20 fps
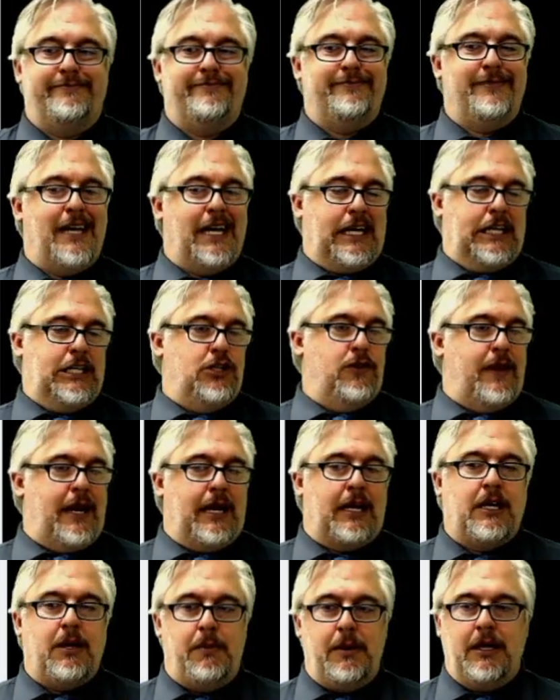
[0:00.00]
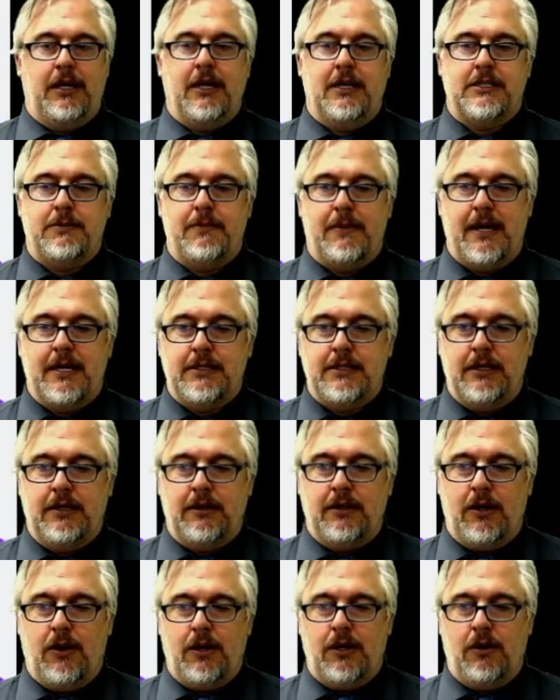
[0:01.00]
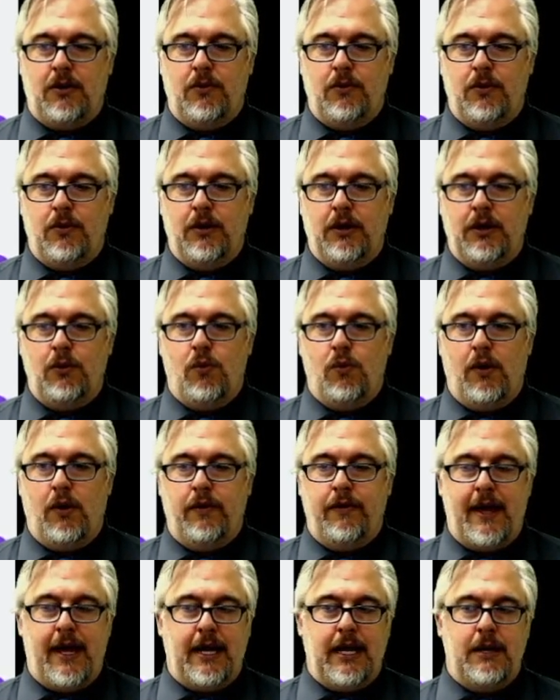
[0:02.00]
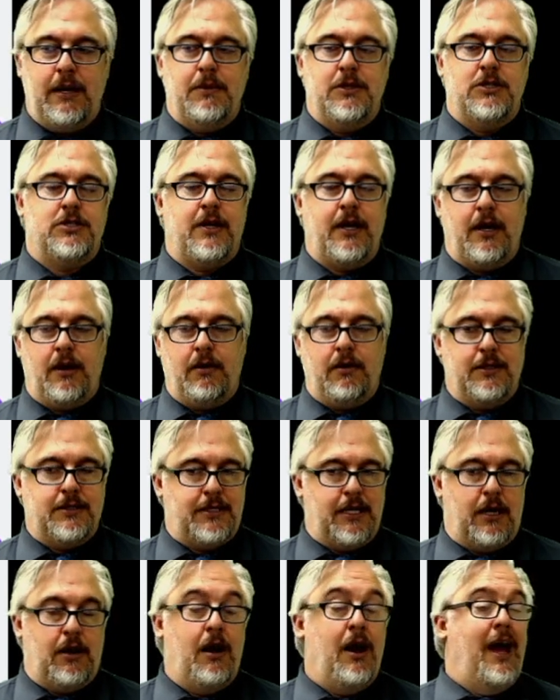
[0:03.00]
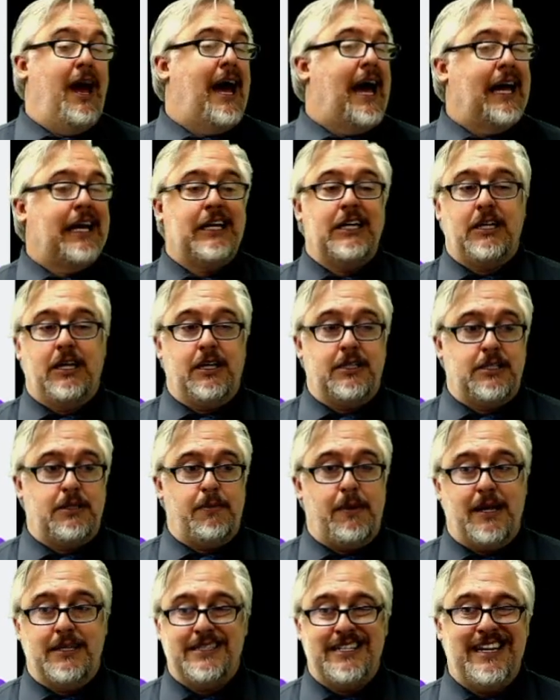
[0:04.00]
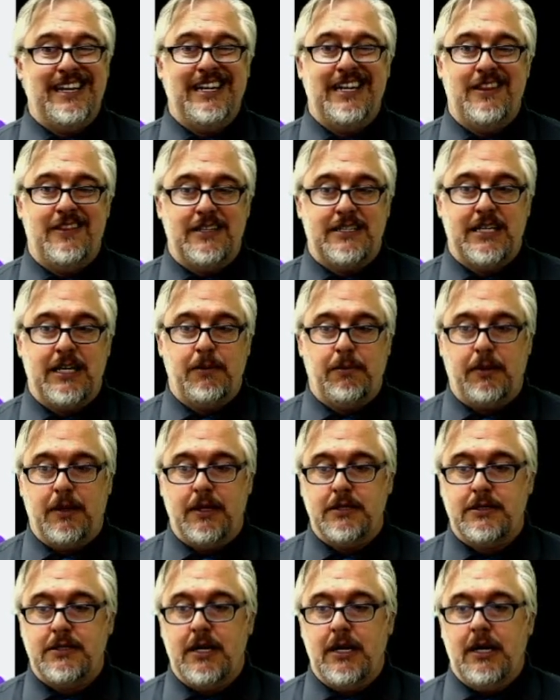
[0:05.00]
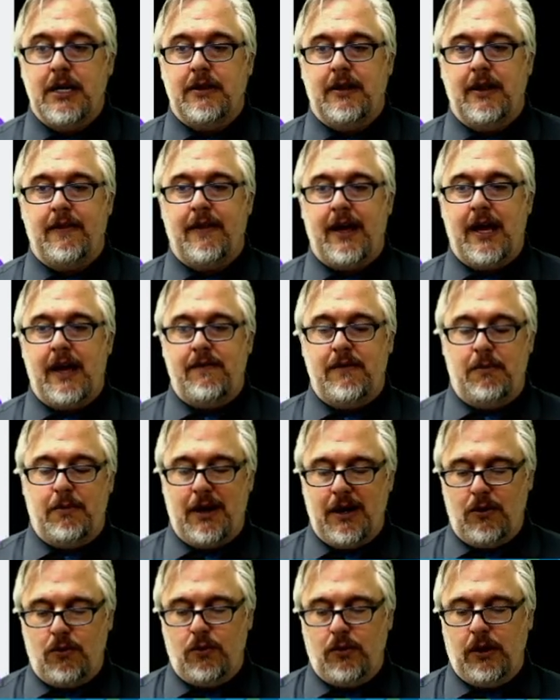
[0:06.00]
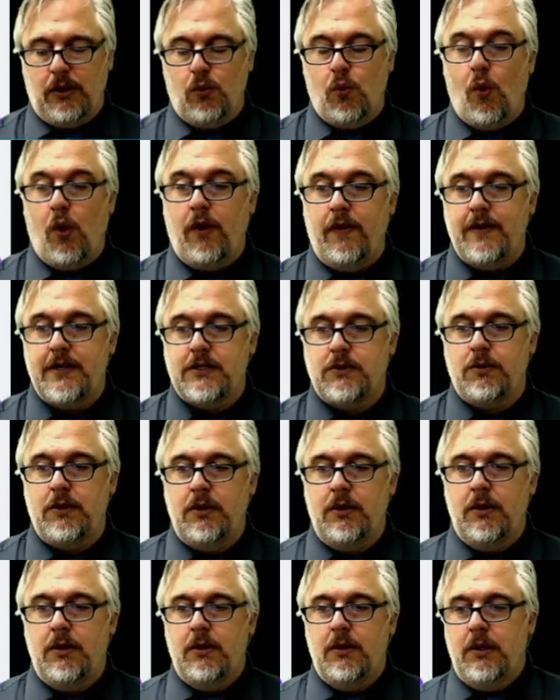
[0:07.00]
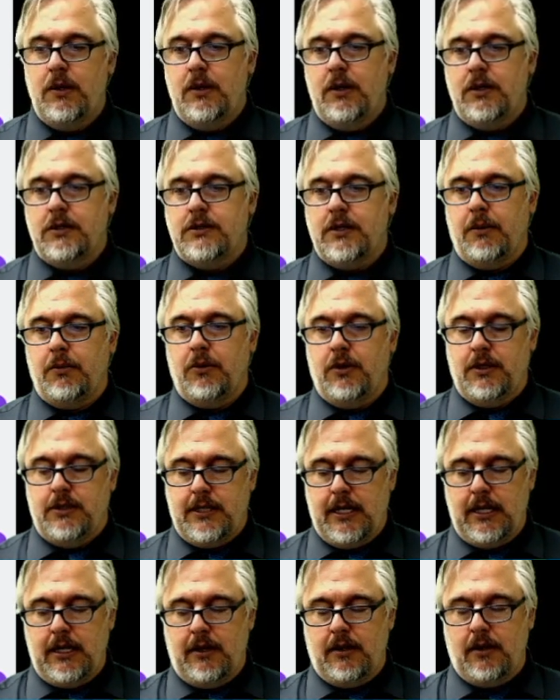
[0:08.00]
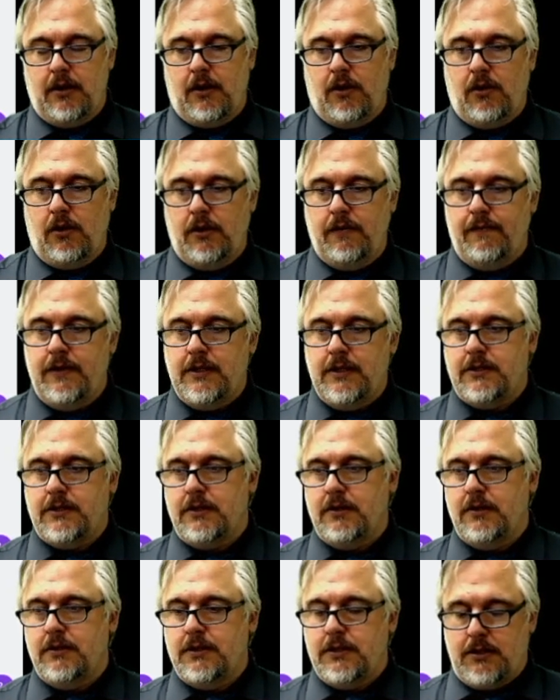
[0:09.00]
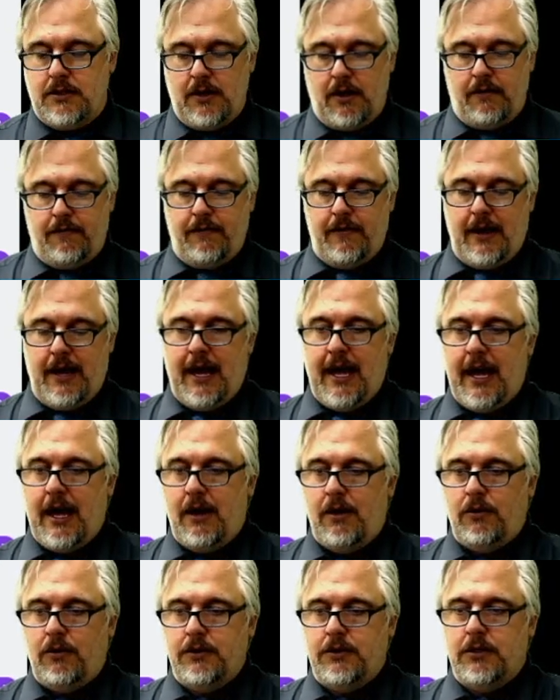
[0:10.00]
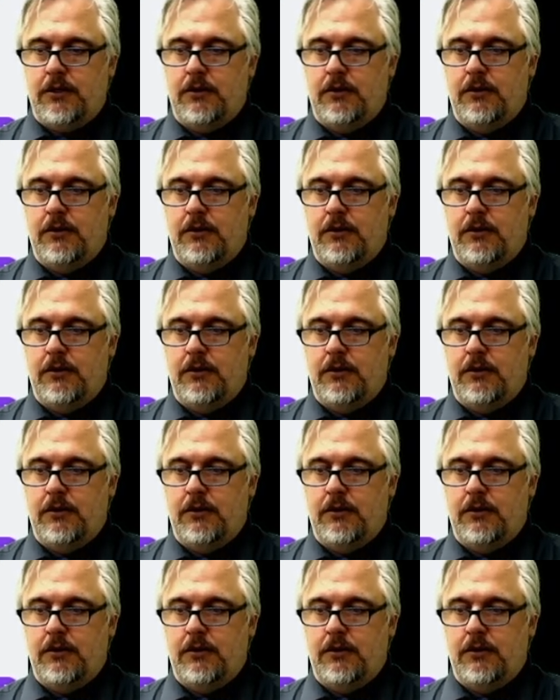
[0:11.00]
I can do that. I can come in and customize it. I don't really want that image there, etc. I can customize any of the templates that they have in, but I don't really want this one. So I'm going to take all of this stuff out.